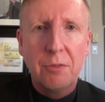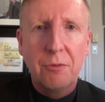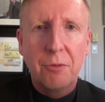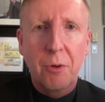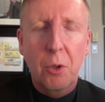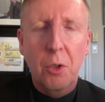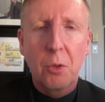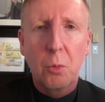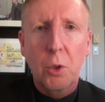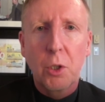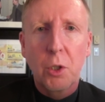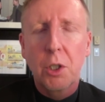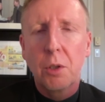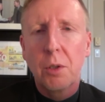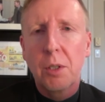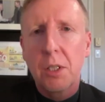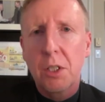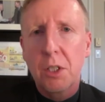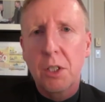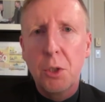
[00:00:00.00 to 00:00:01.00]
foreign worker
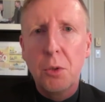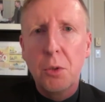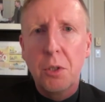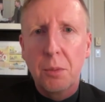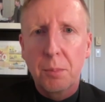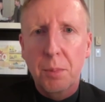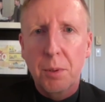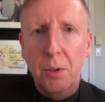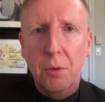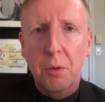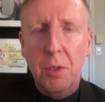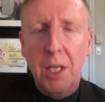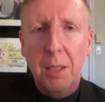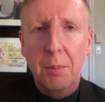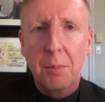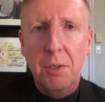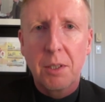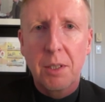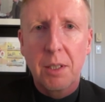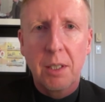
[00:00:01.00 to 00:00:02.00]
and student
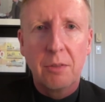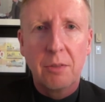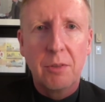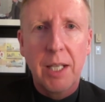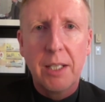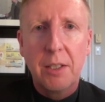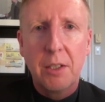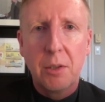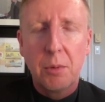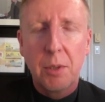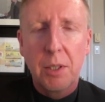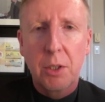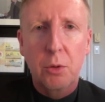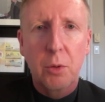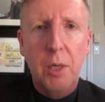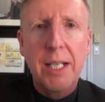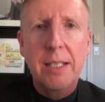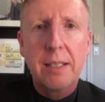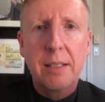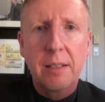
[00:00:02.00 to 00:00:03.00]
programs that have led to a
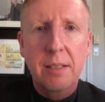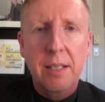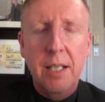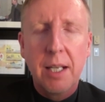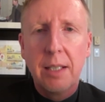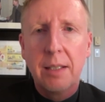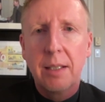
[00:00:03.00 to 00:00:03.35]
crisis